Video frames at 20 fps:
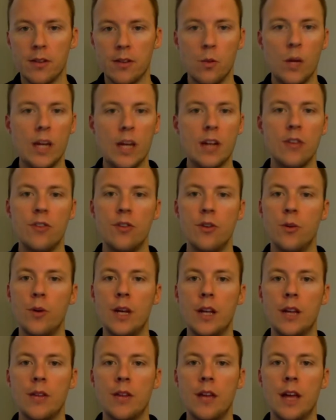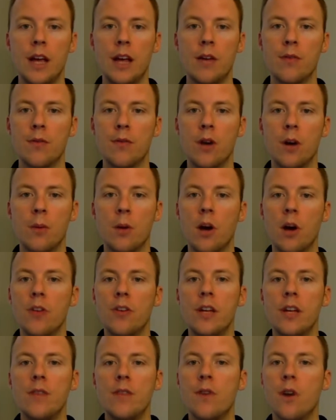And we can do anything from our
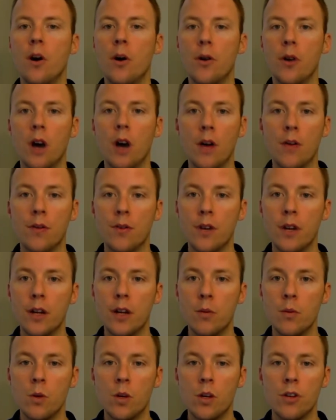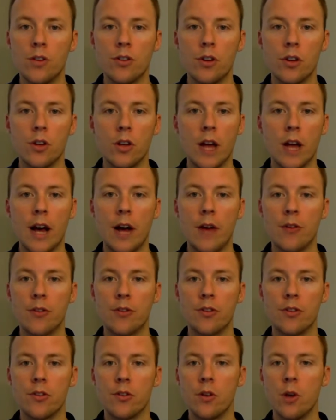default offering, which allows
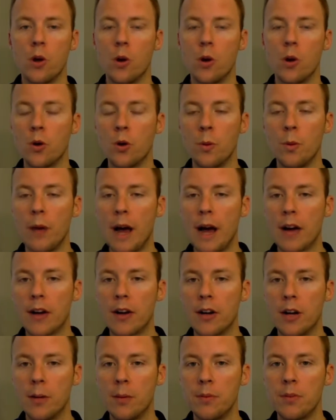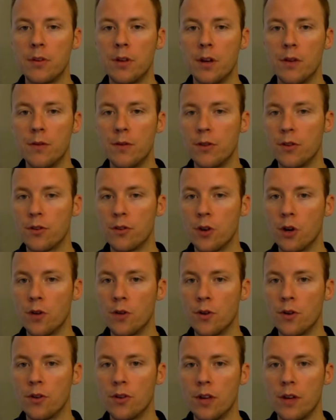just local backups of the
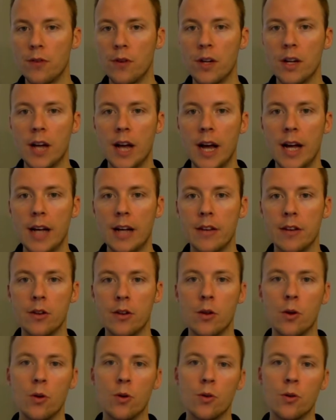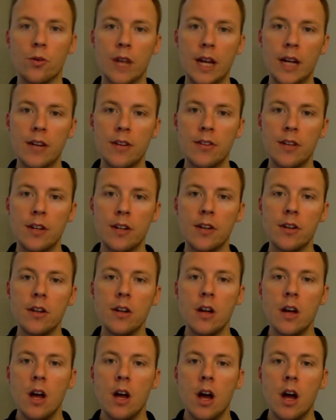servers every night in the local data center.